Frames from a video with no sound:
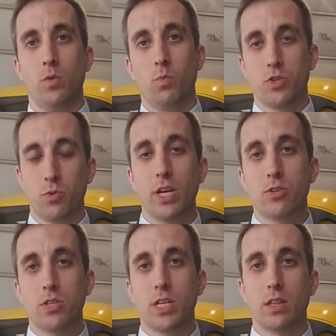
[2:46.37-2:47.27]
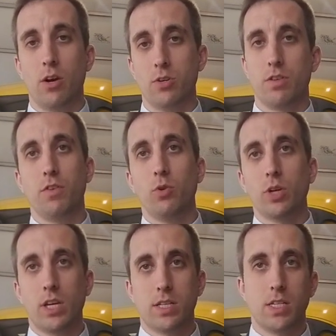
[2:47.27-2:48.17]
what's really interesting, though, is if you
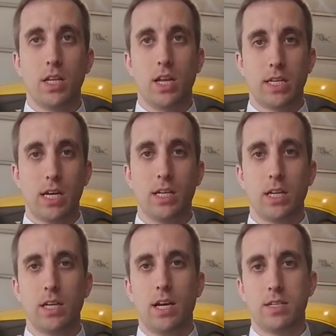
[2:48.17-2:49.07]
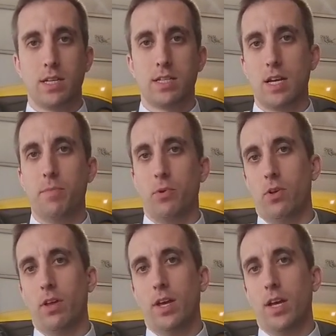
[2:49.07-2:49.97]
look at a city like Delhi, as an
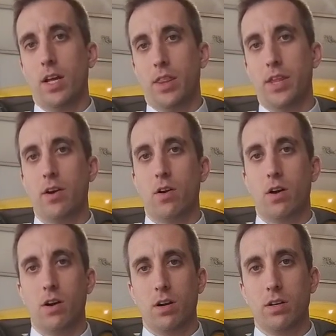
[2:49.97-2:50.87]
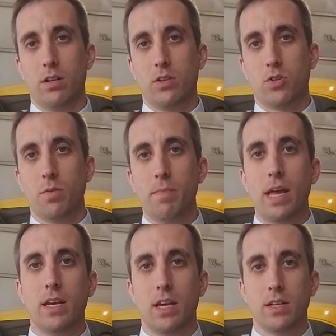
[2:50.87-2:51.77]
example, there are
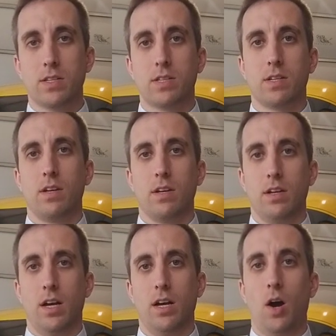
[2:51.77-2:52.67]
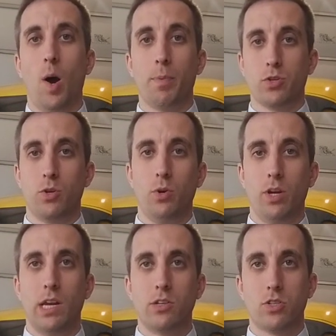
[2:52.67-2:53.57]
tremendous
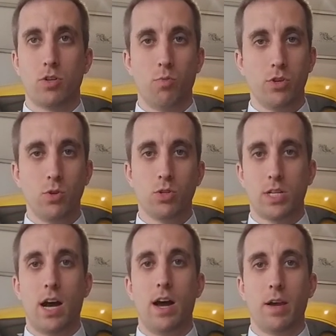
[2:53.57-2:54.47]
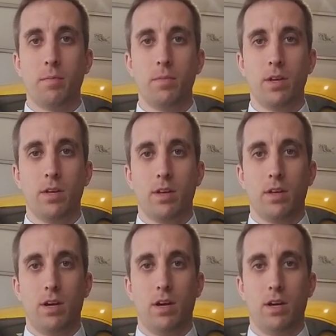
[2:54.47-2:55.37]
opportunities to reduce time
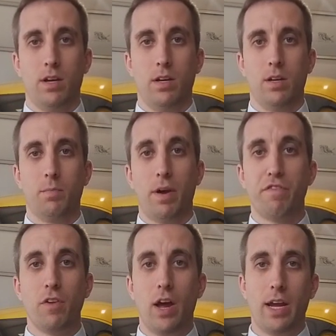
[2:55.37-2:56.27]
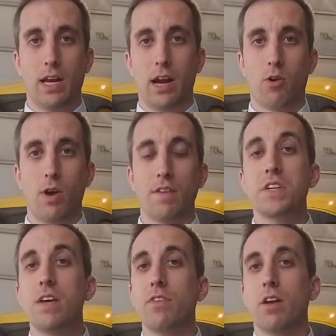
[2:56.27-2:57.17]
by flying an
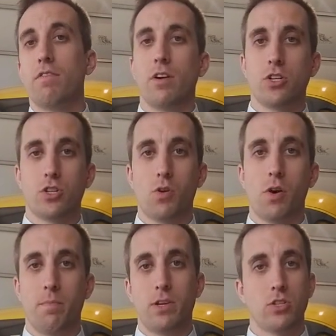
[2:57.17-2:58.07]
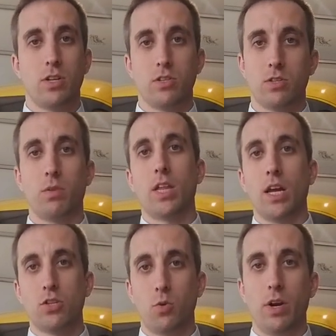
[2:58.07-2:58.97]
aircraft, even on very short missions. So
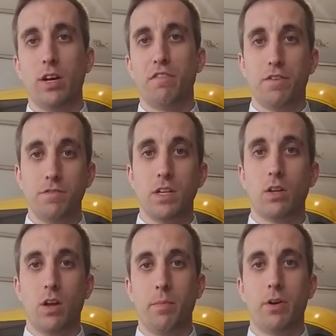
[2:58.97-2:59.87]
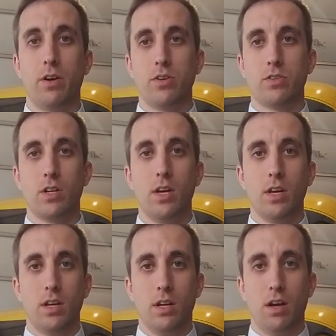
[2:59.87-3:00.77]
think 20 to 50 kilometers
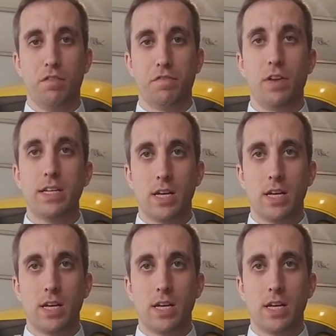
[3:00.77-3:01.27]
of flight